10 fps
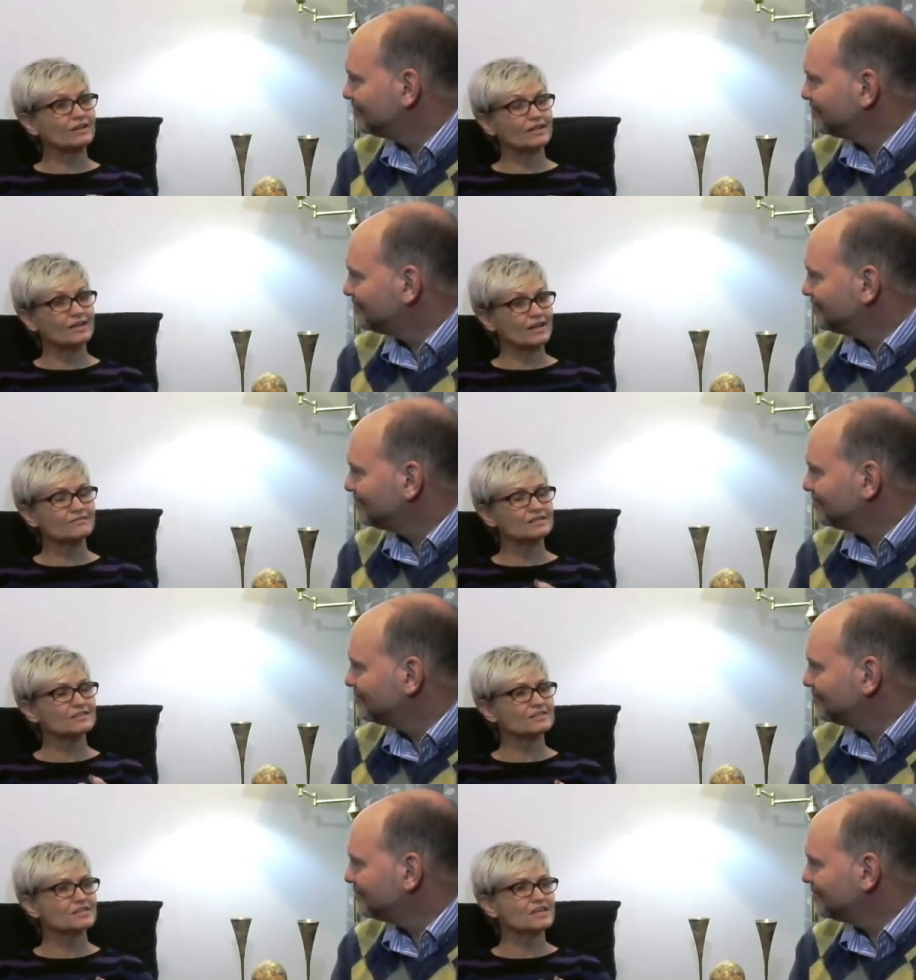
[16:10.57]
Speaker 1: 11. It
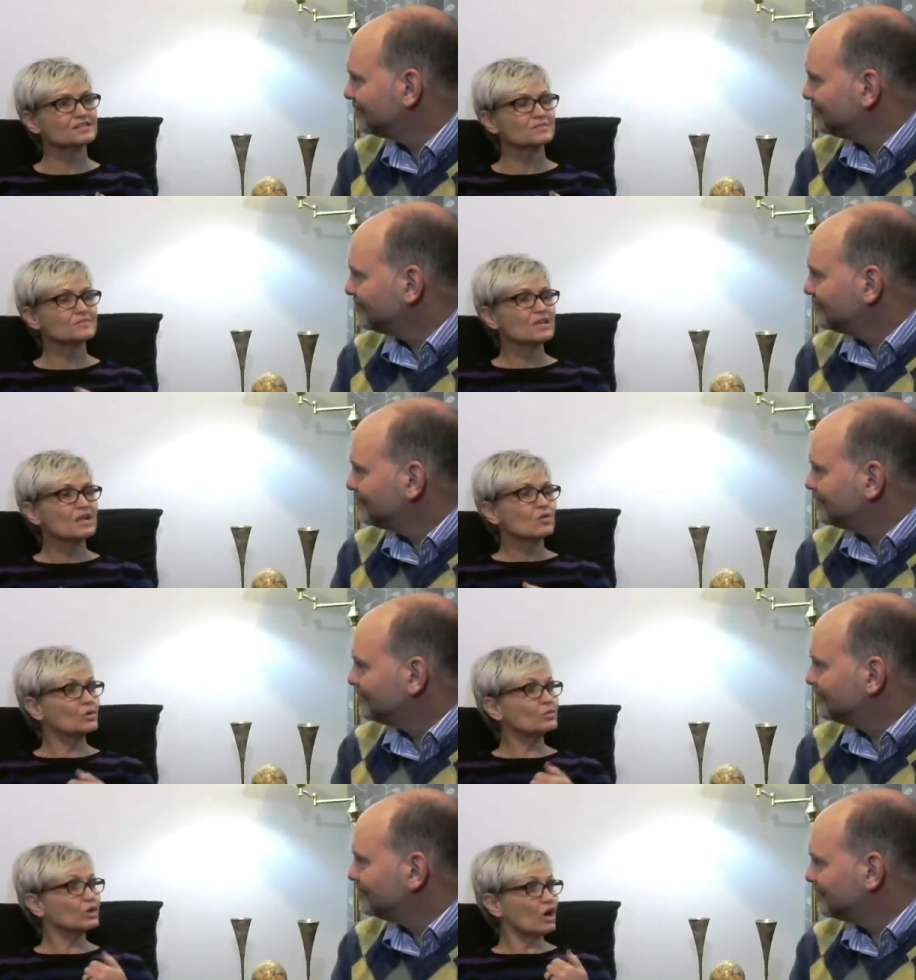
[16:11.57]
says we
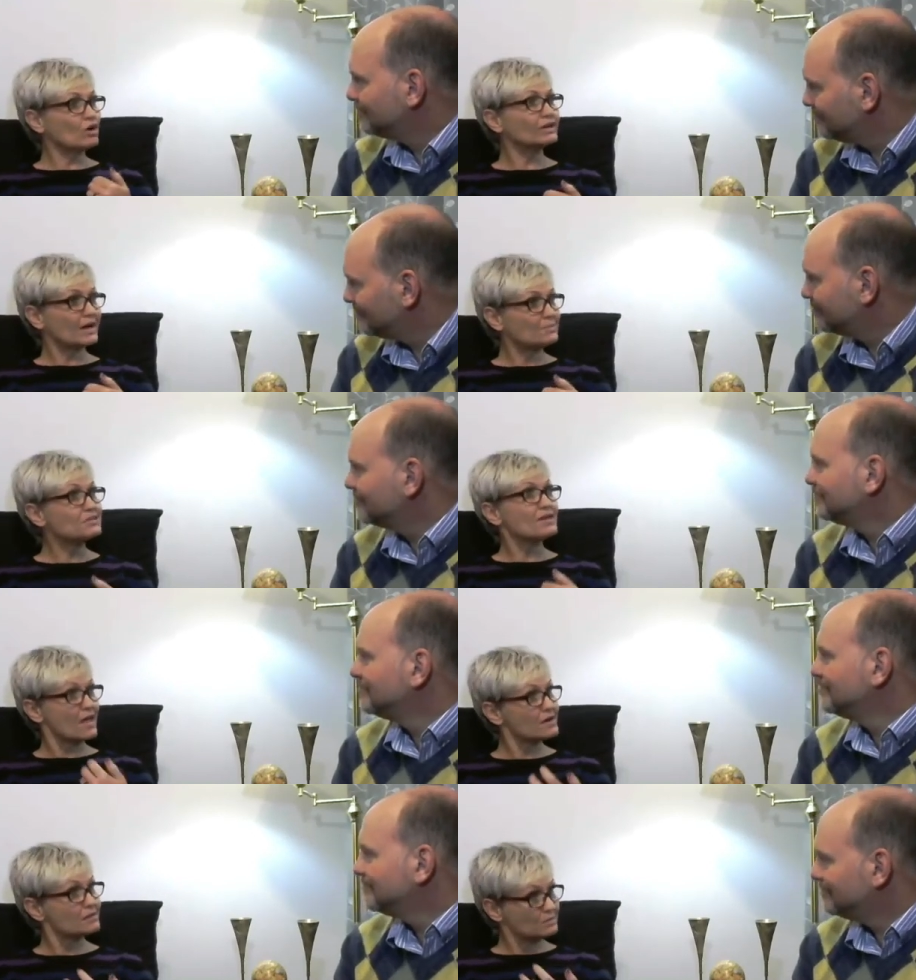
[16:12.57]
will overcome the
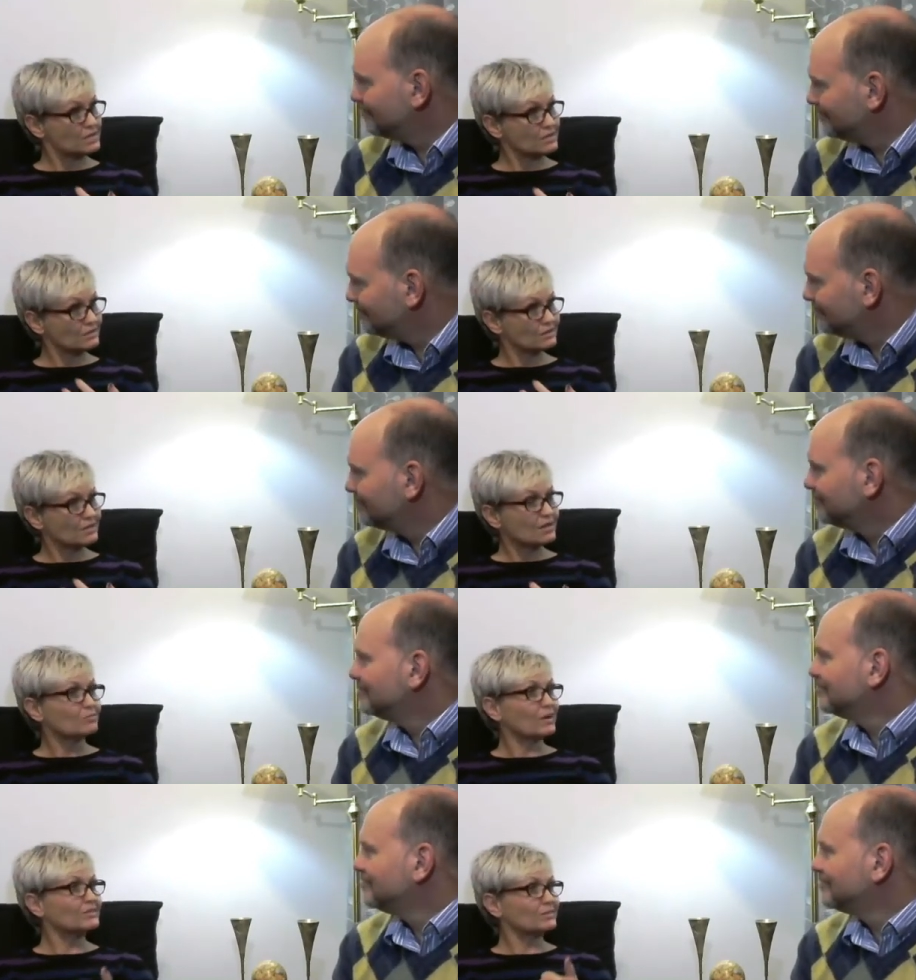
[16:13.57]
enemy
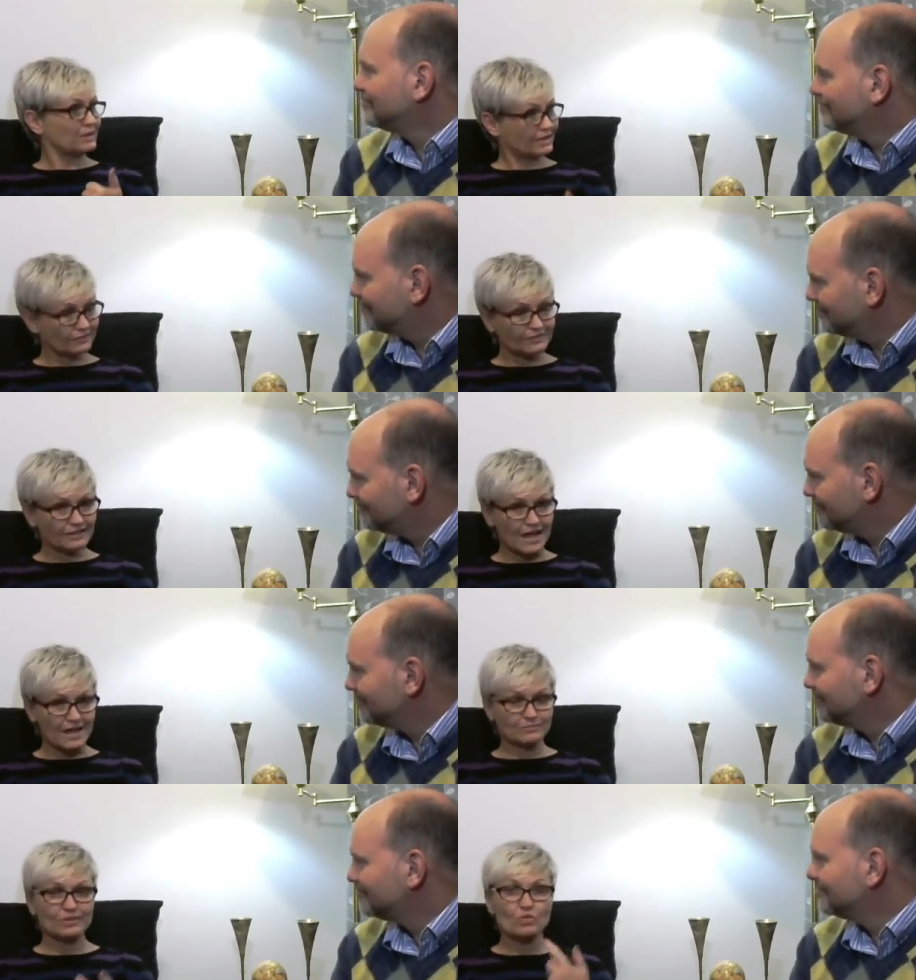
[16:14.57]
by the blood of the
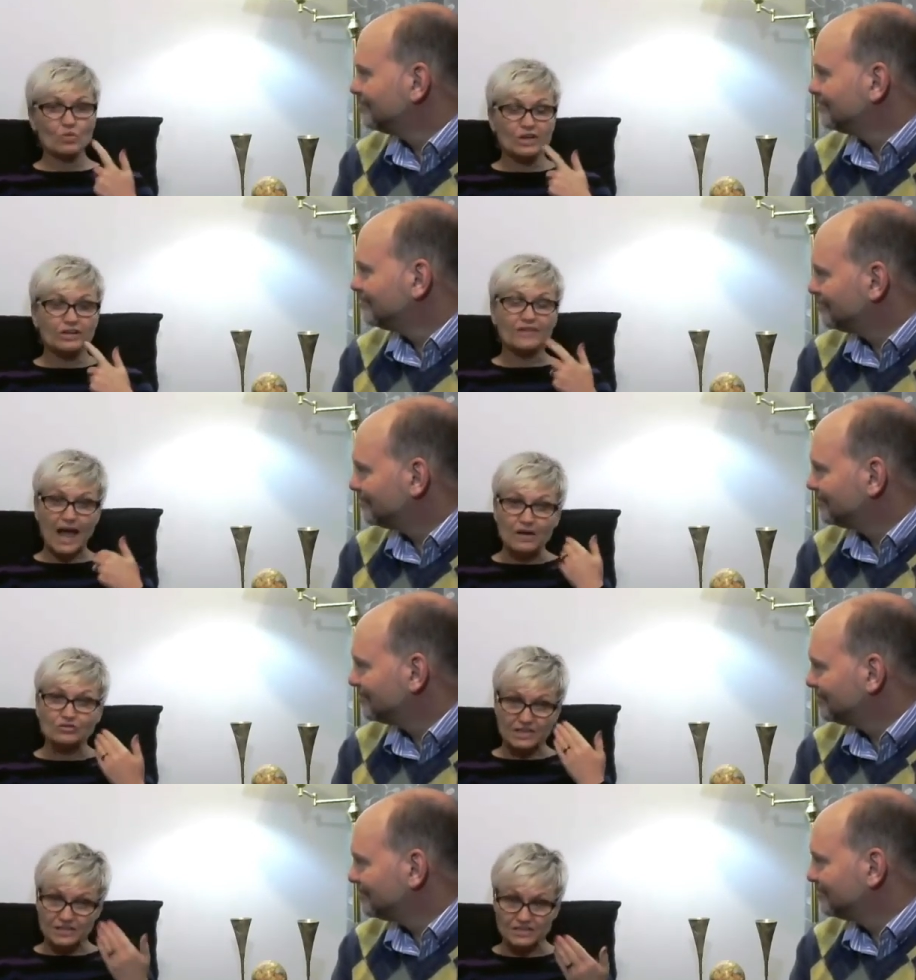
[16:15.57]
Lamb, the word of our
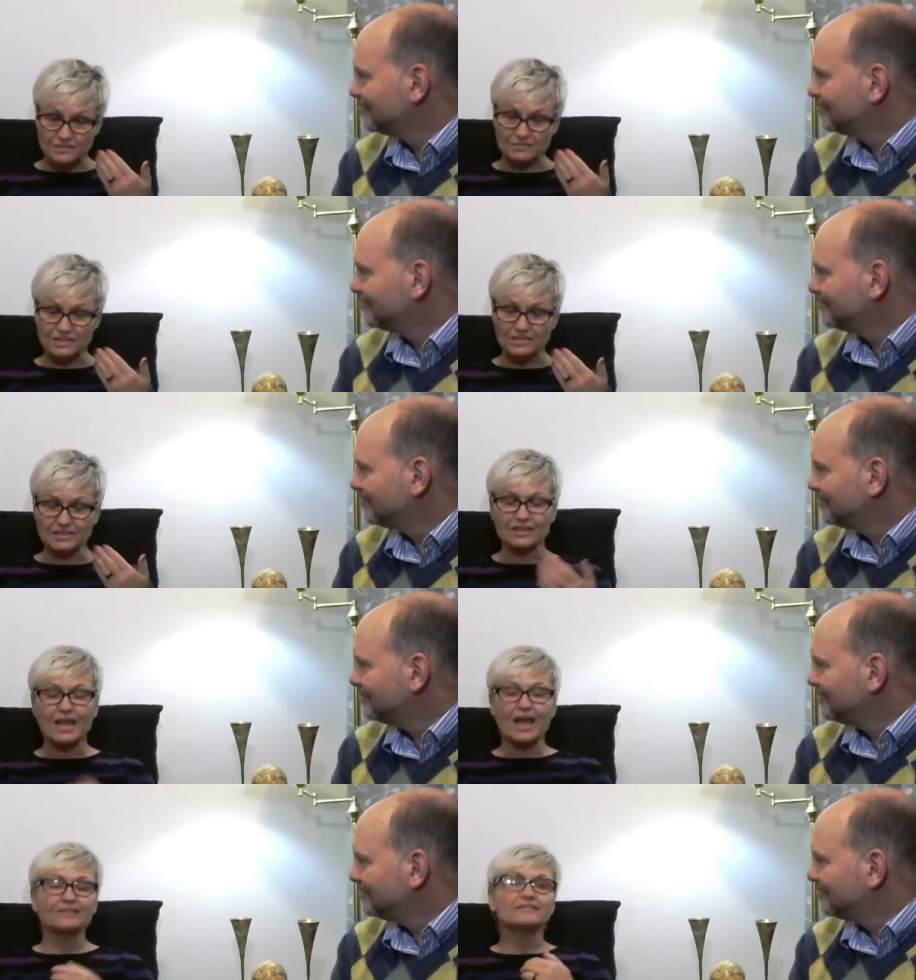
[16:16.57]
testimony,
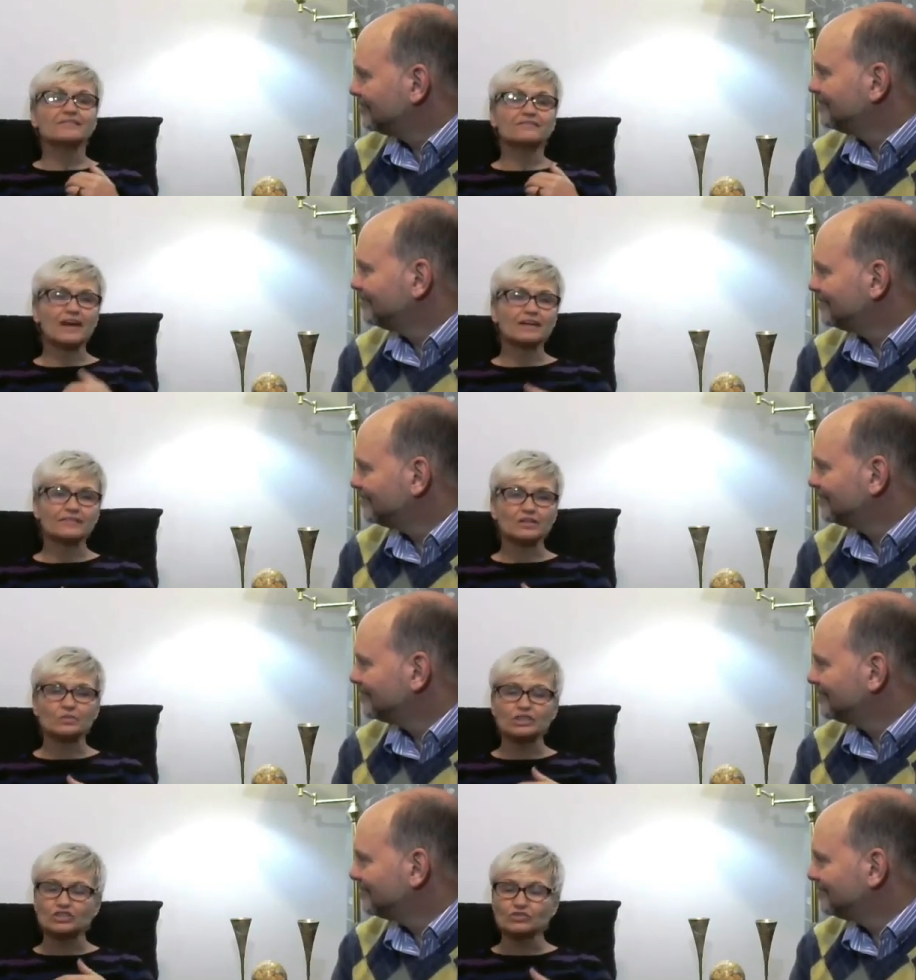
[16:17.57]
and the fact that
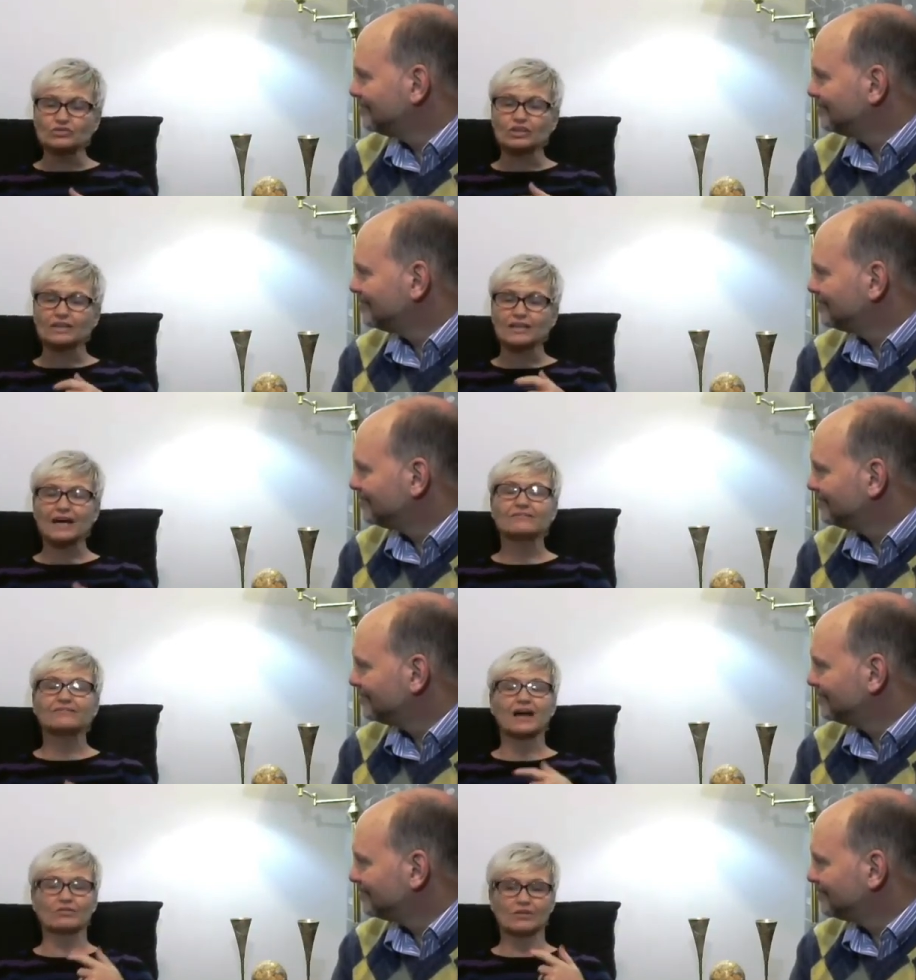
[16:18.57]
we do not love
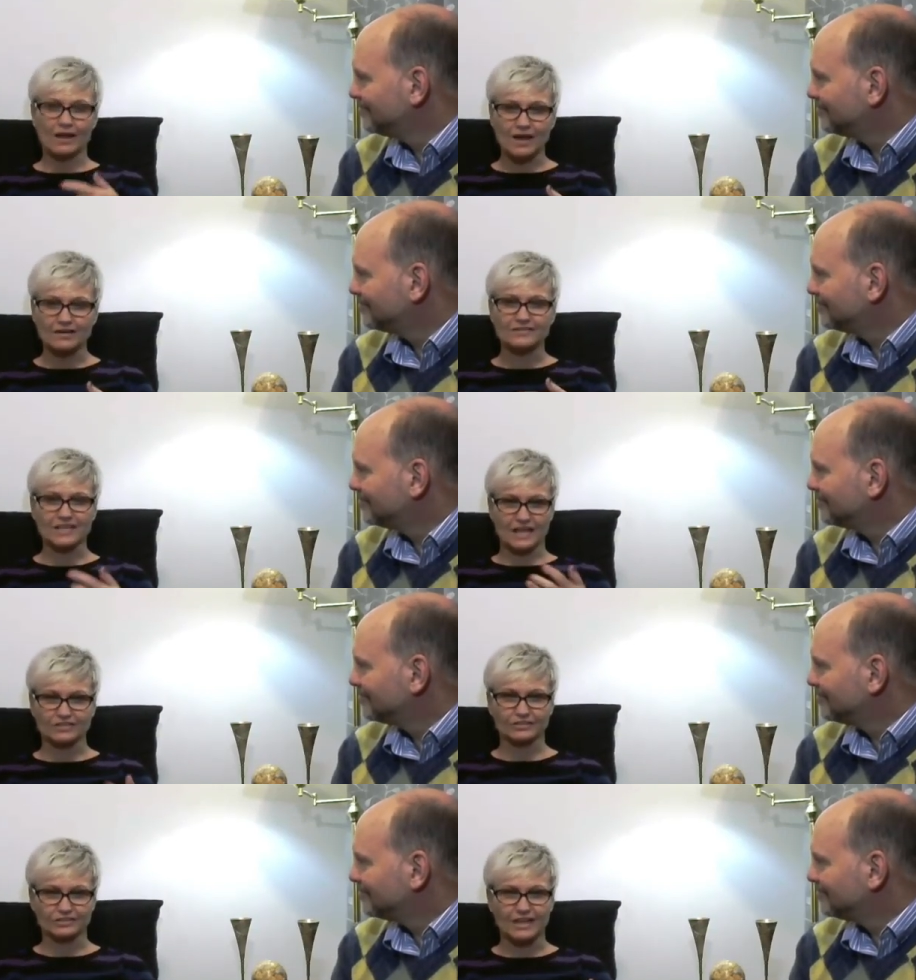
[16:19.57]
our lives
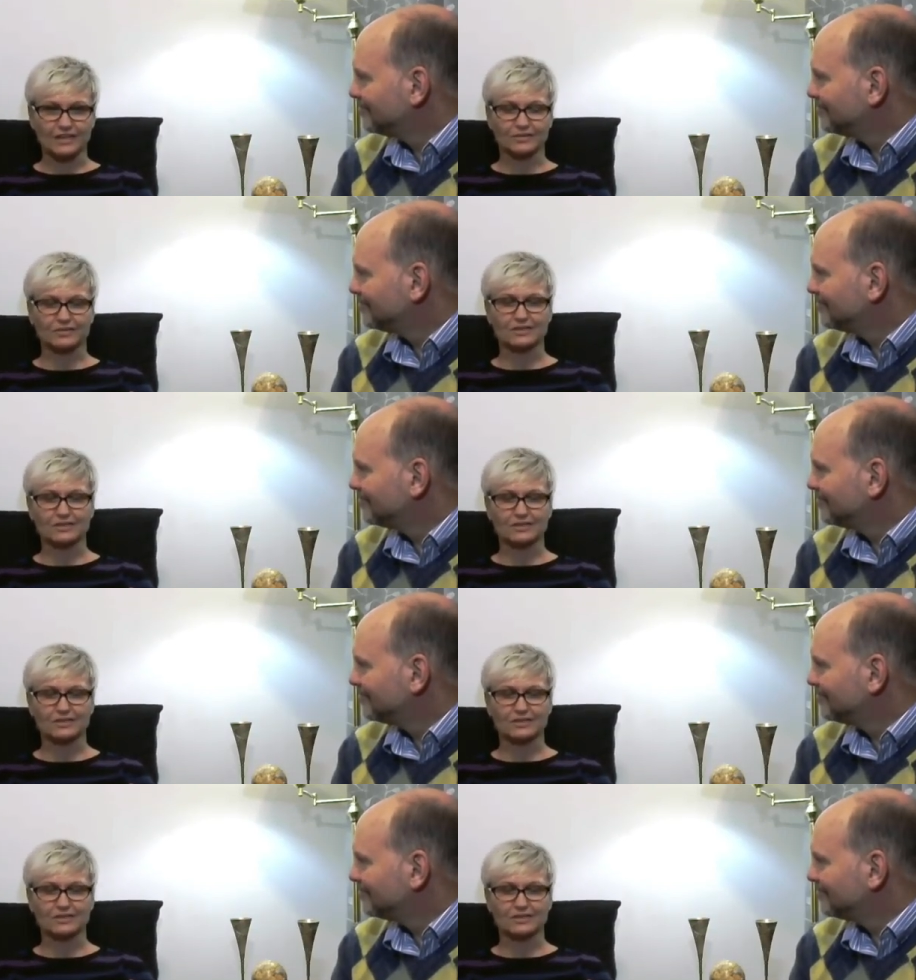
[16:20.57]
until death.